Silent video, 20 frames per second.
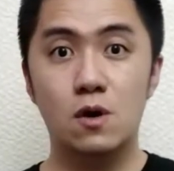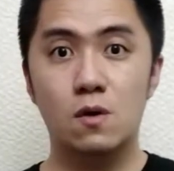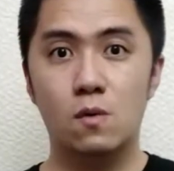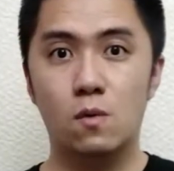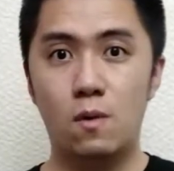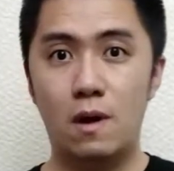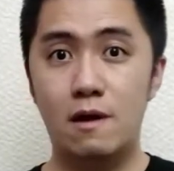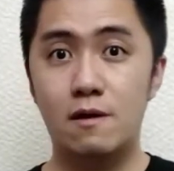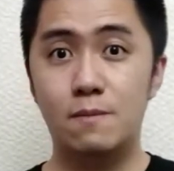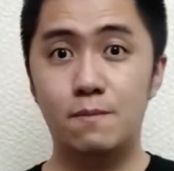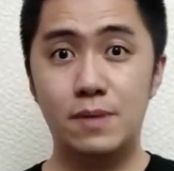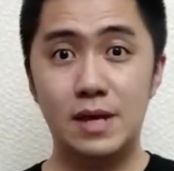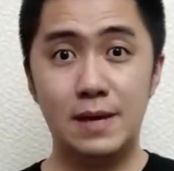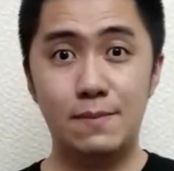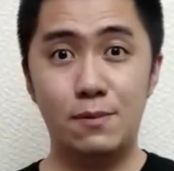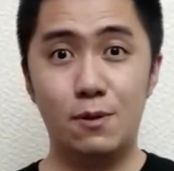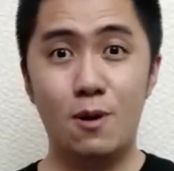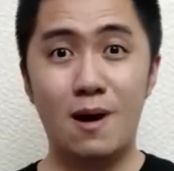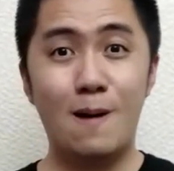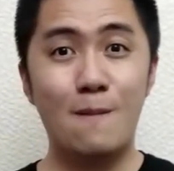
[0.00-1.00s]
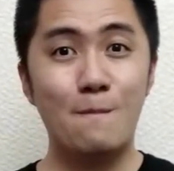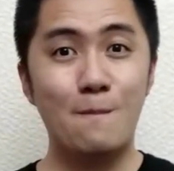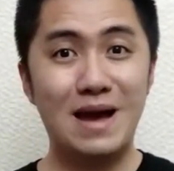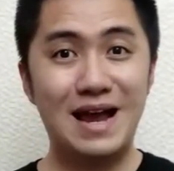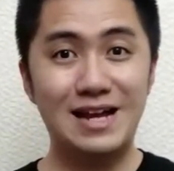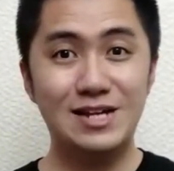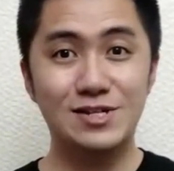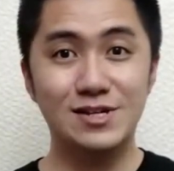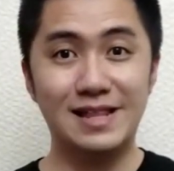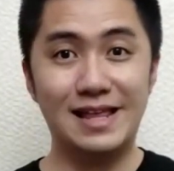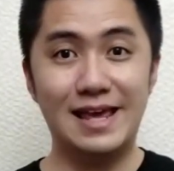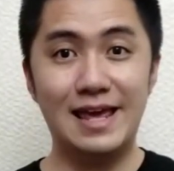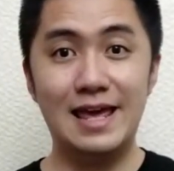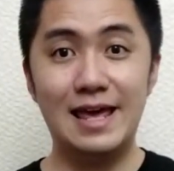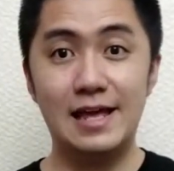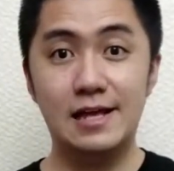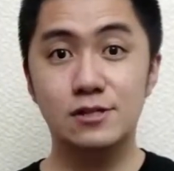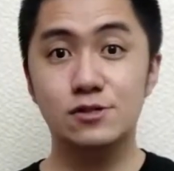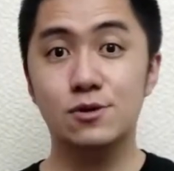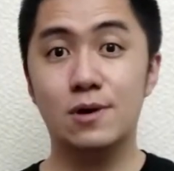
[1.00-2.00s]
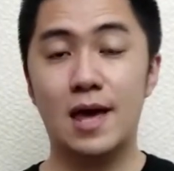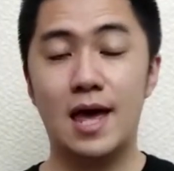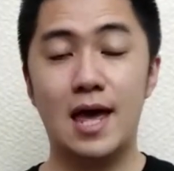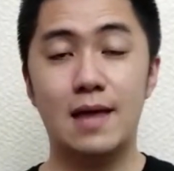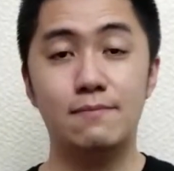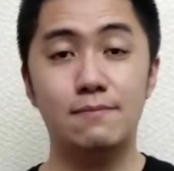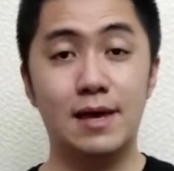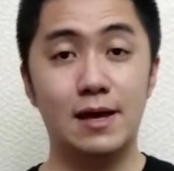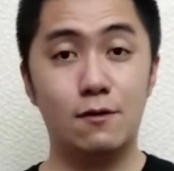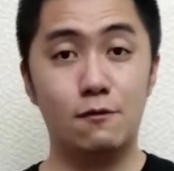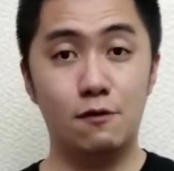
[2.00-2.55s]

where the people are majorly into handmade